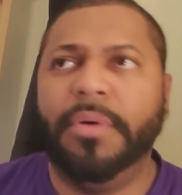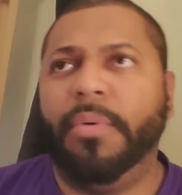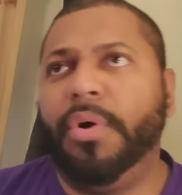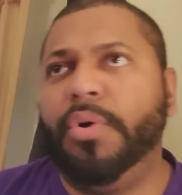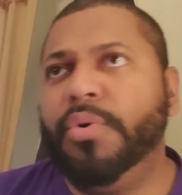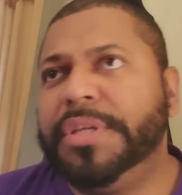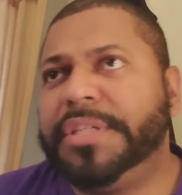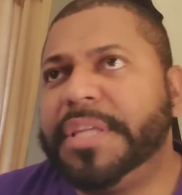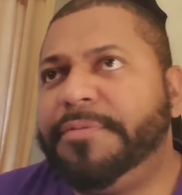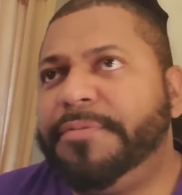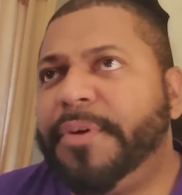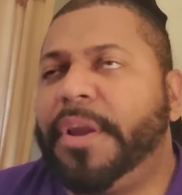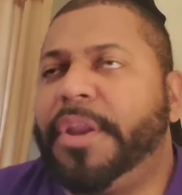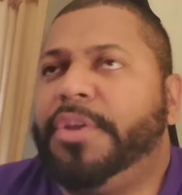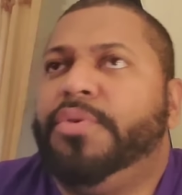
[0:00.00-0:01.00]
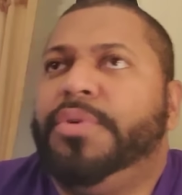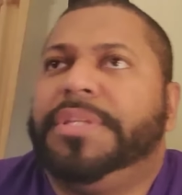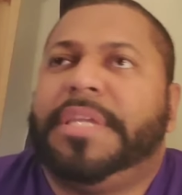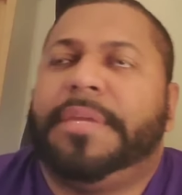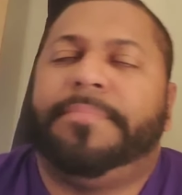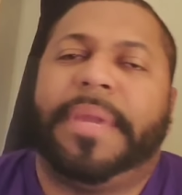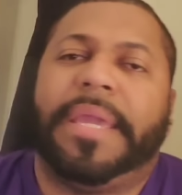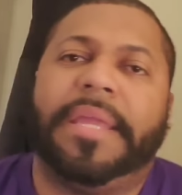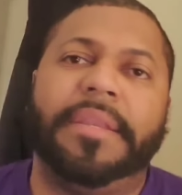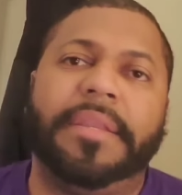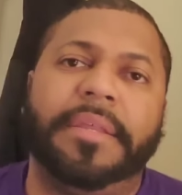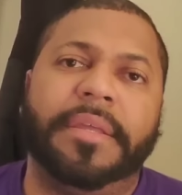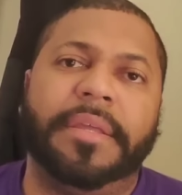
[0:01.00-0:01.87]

Well, who has he fought and who has he beat?